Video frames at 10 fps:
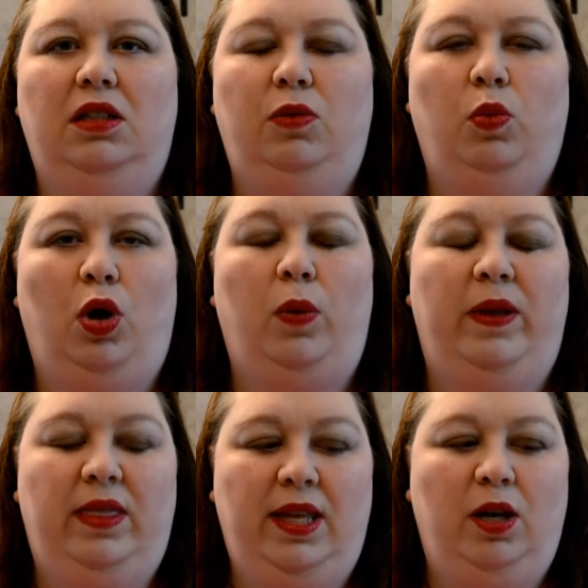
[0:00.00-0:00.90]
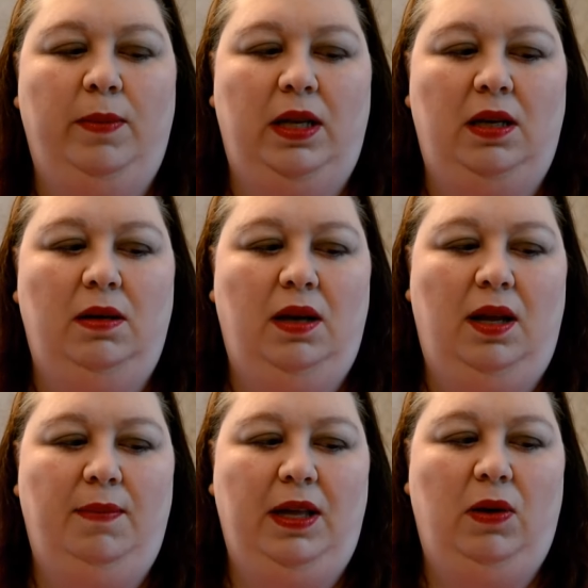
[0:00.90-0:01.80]
work with them and,
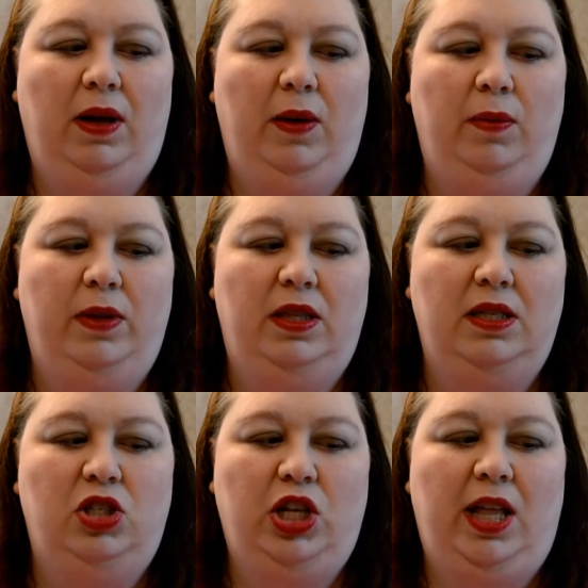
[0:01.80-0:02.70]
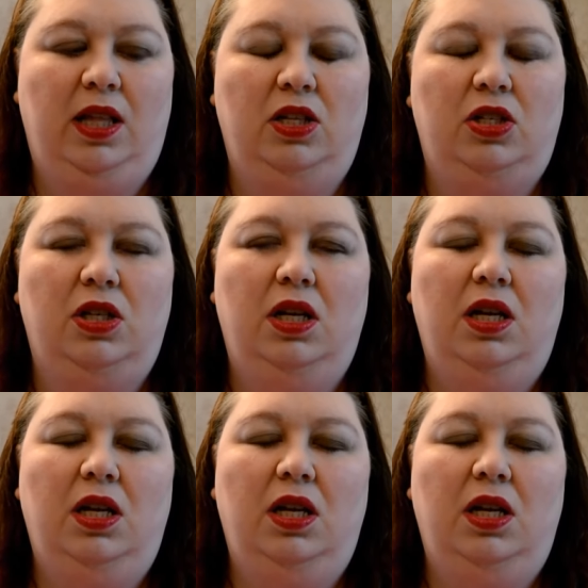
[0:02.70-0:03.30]
and be okay with this challenge.